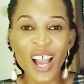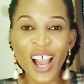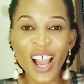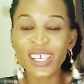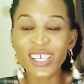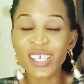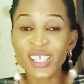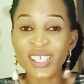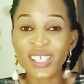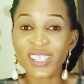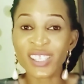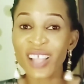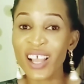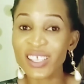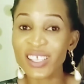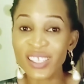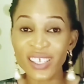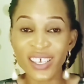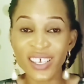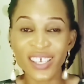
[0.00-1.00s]
And it's
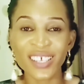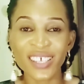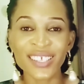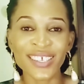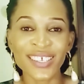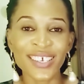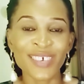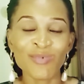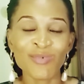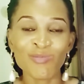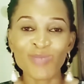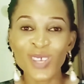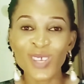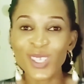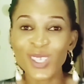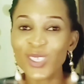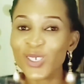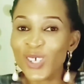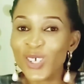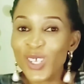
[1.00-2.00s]
that easy.
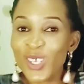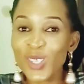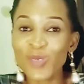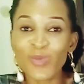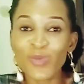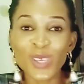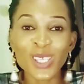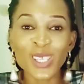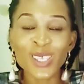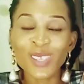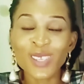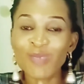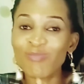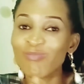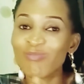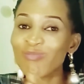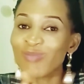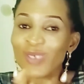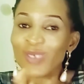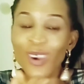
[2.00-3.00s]
It's just with
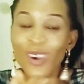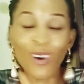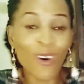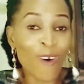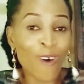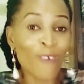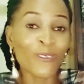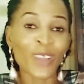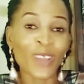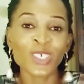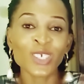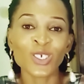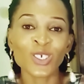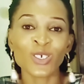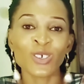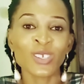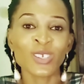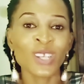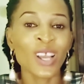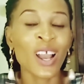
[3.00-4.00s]
your
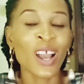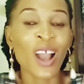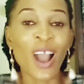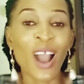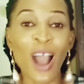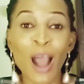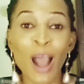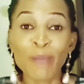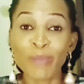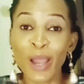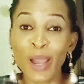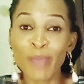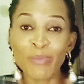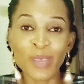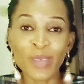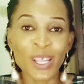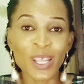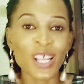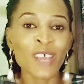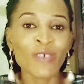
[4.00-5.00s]
confession and by
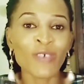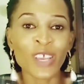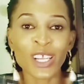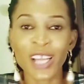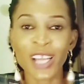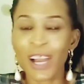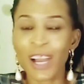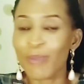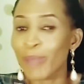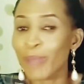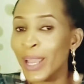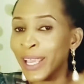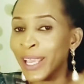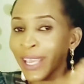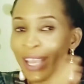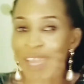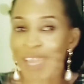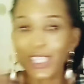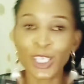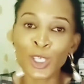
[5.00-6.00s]
believing and by
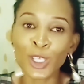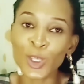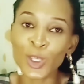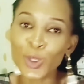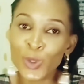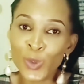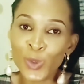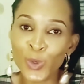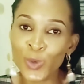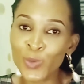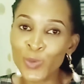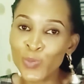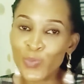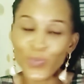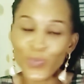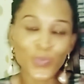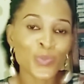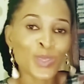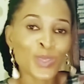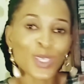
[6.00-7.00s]
getting into
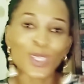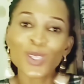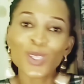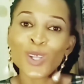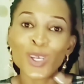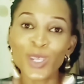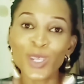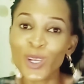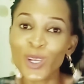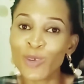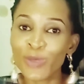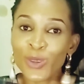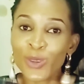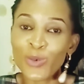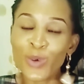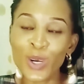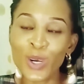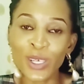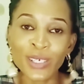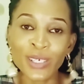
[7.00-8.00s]
the study of the
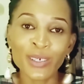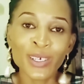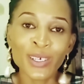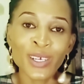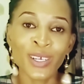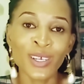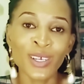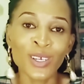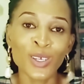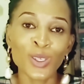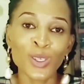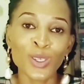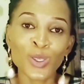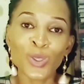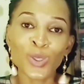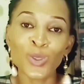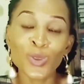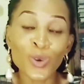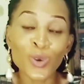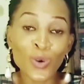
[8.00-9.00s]
word
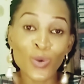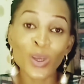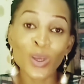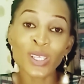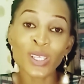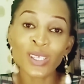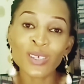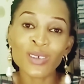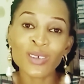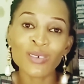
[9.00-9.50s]
to know what